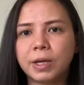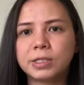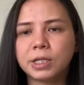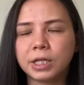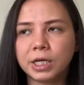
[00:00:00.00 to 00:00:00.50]

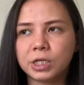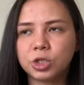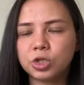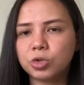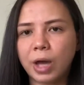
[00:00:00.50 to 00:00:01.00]
basically
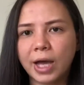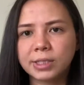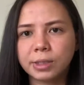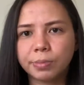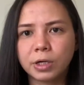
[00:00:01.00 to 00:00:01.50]
is to
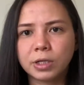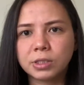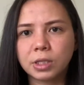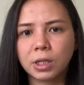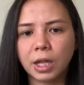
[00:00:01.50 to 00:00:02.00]
ask the
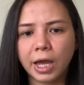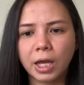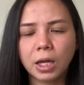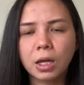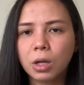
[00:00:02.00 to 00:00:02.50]
person,
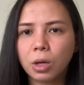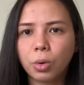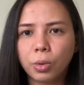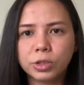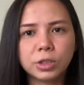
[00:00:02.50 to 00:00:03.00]
like,
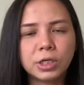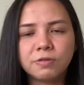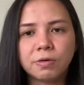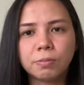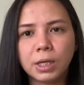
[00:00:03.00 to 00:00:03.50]
what do you
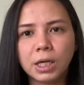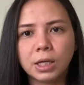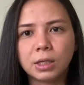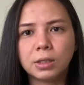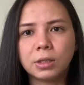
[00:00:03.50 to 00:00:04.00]
need from
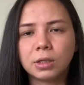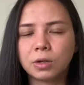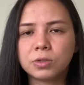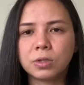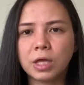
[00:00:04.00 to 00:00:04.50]
me,
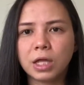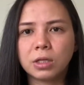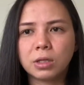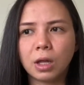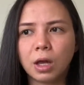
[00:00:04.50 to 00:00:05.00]
so
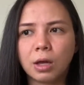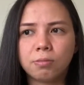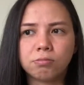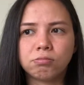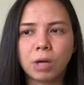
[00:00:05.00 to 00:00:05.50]
that
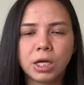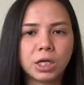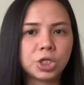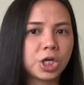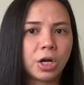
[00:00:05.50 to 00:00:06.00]
I
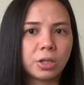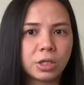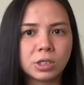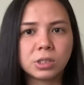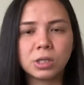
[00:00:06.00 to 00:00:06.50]
can share
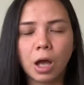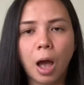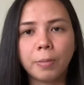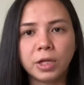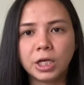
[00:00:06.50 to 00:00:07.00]
this
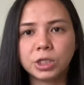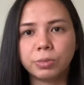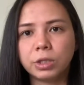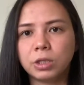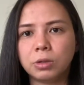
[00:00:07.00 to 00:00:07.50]

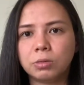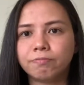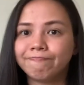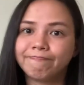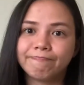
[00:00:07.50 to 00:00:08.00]
accommodation with you.
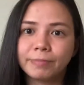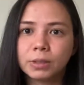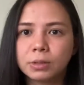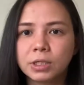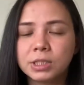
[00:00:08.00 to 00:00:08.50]

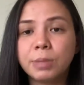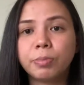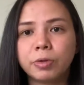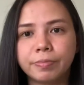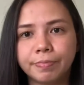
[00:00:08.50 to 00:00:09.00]

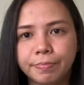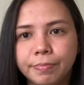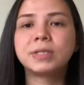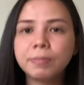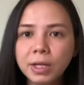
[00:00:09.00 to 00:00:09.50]
Simple.
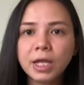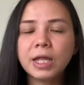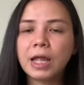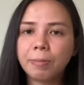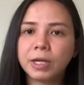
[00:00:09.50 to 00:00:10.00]
Submitting
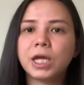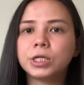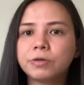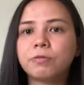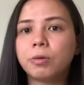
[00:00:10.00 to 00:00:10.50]
an
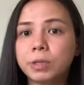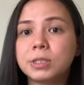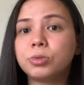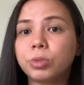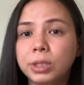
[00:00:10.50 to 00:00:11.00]
application form
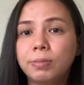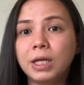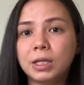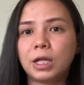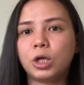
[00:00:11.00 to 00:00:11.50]
doesn't really
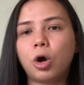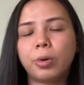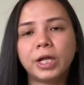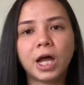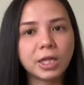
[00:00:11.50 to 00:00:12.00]
mean that you
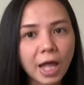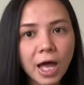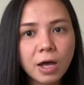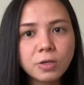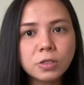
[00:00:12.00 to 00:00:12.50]
already got the
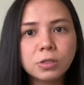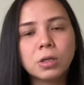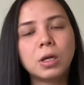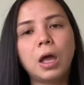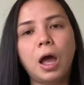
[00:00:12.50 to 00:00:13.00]
house.
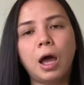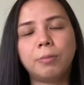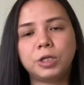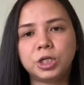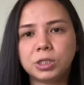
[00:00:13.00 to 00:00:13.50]

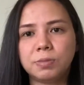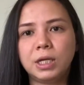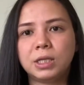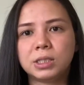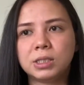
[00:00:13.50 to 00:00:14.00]
It just
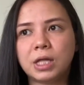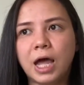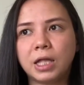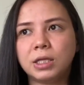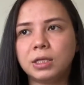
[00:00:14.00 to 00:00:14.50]
means
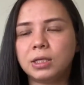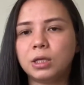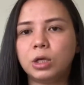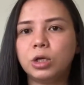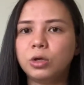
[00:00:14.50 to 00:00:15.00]
that
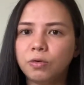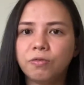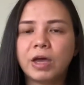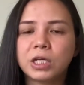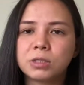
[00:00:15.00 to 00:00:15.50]
you've